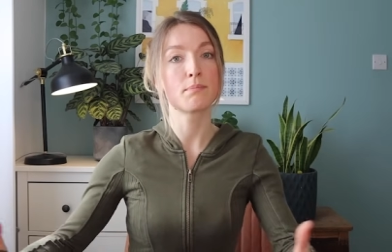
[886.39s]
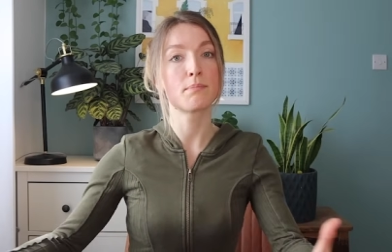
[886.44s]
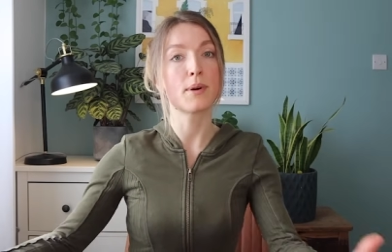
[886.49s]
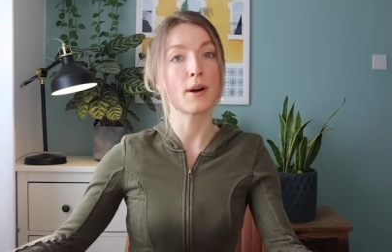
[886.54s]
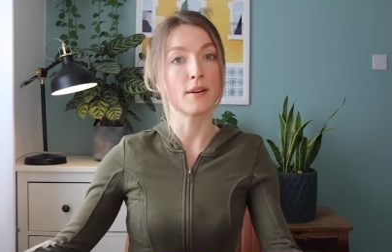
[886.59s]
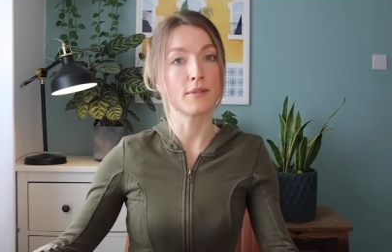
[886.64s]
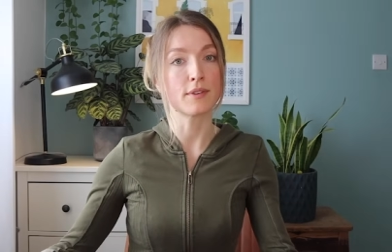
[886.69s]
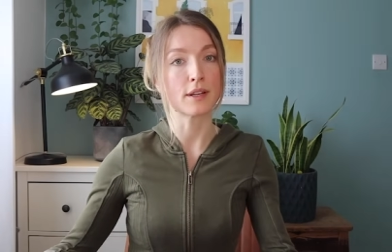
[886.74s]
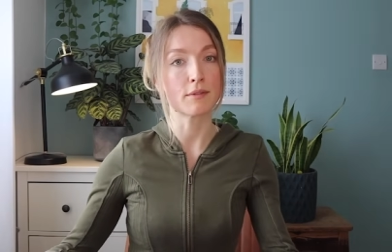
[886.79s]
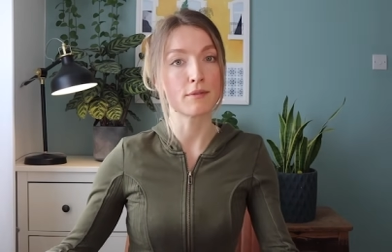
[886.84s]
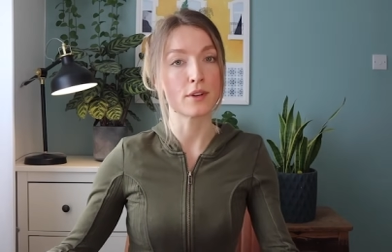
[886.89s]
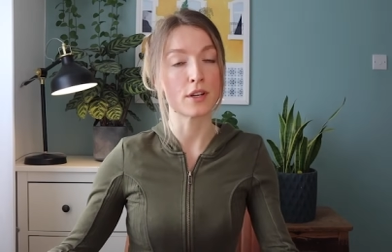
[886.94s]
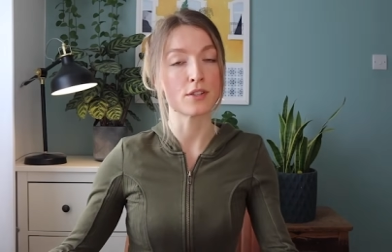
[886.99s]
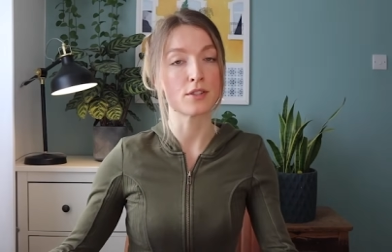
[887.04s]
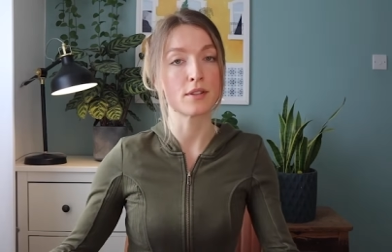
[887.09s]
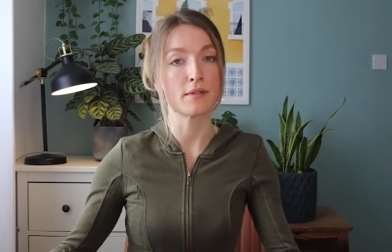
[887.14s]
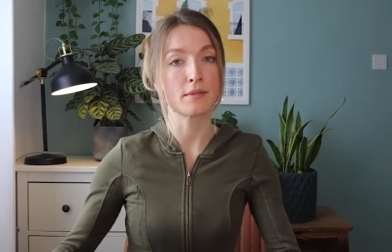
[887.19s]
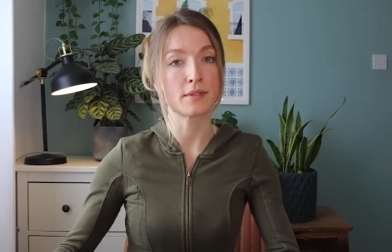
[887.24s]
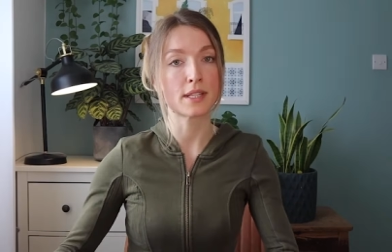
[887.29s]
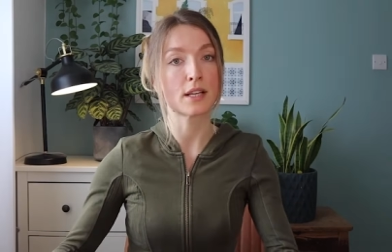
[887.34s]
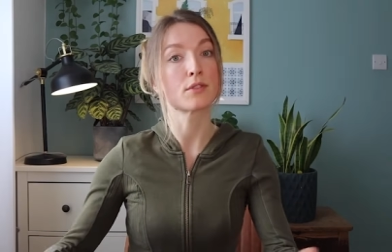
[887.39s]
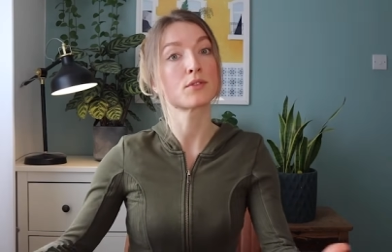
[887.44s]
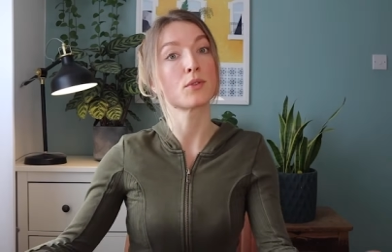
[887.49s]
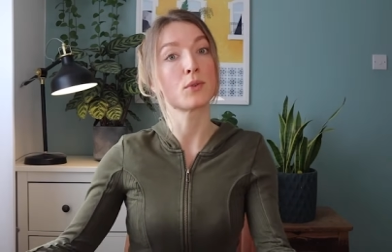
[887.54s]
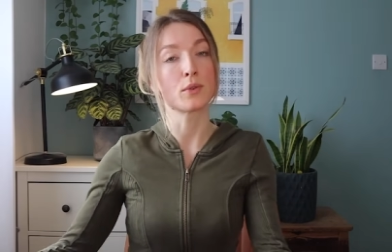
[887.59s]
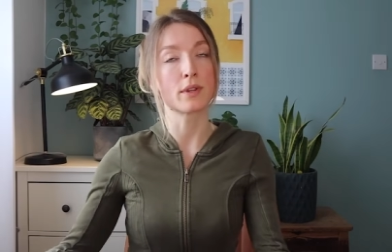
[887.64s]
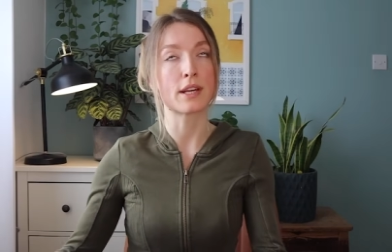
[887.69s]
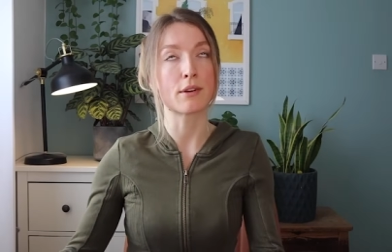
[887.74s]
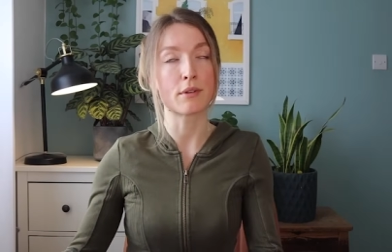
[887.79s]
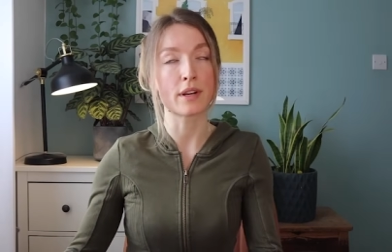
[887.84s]
perfect version of themselves
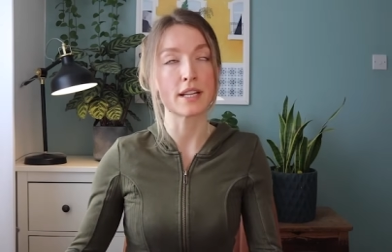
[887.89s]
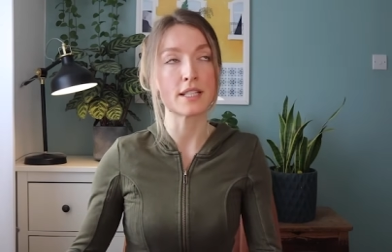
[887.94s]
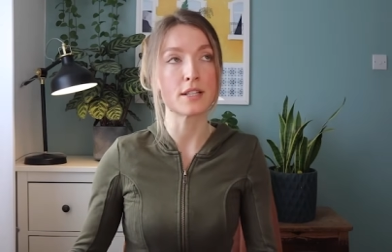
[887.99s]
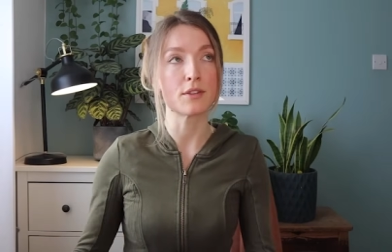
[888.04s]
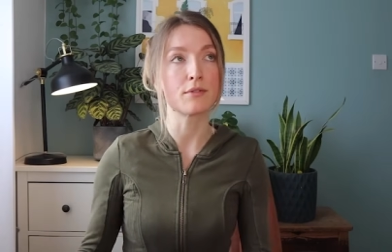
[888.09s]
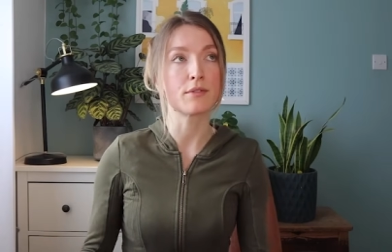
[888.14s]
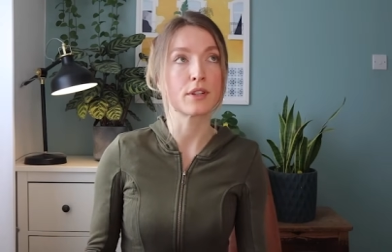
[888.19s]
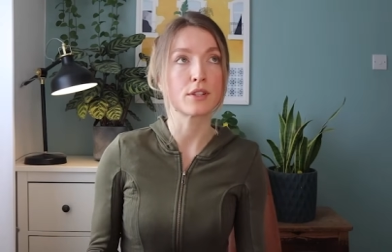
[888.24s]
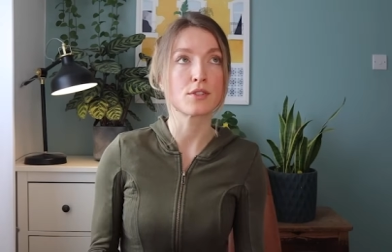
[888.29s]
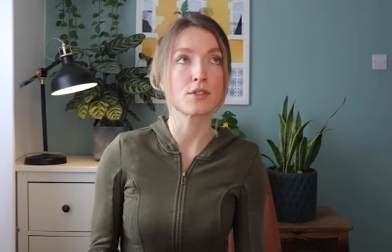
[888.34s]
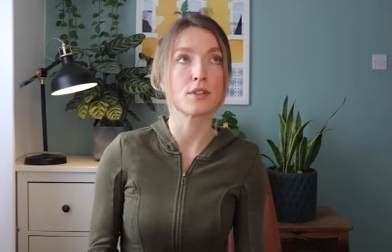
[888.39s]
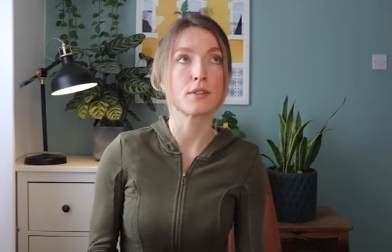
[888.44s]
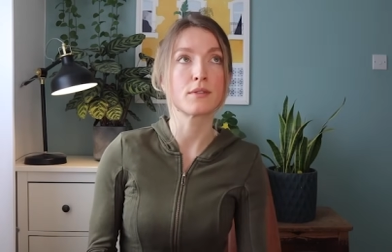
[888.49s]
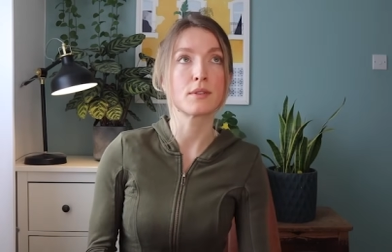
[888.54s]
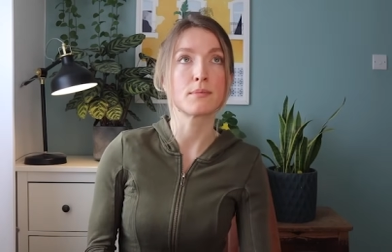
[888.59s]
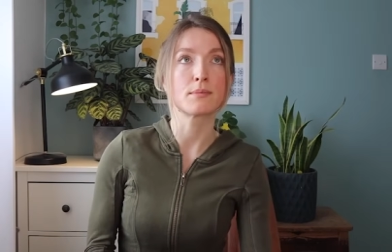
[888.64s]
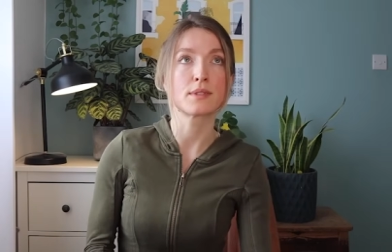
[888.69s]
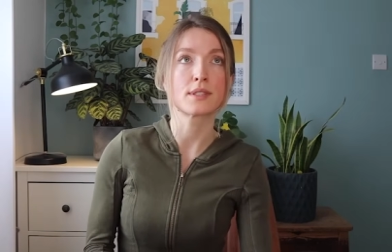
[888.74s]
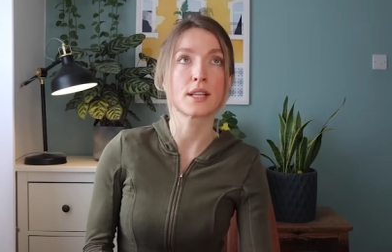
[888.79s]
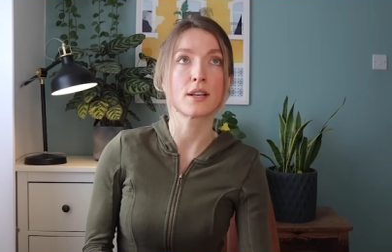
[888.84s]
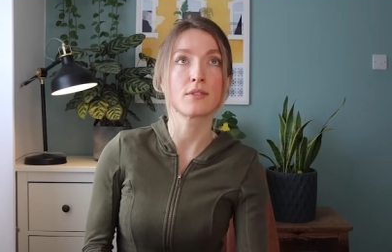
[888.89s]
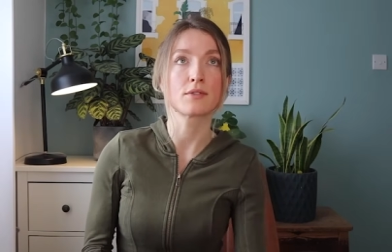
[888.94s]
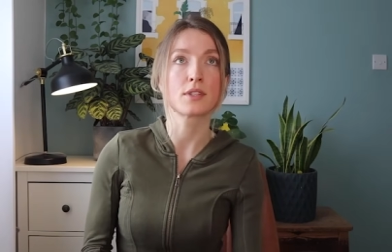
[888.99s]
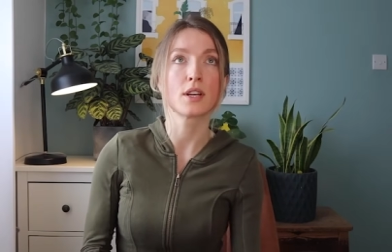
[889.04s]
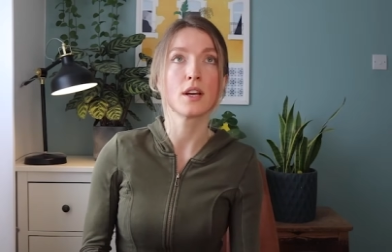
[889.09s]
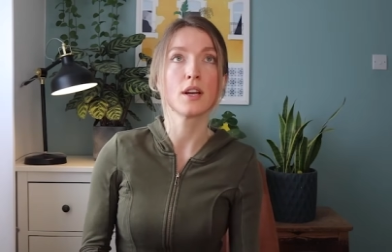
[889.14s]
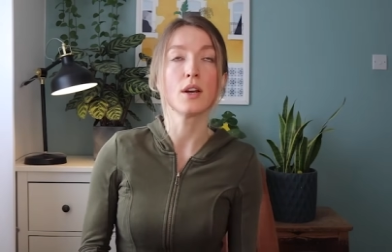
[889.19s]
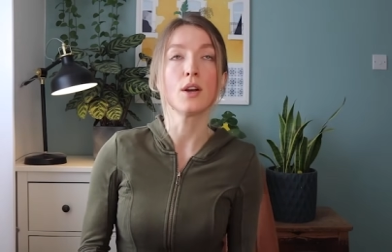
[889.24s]
or their ideal version of themselves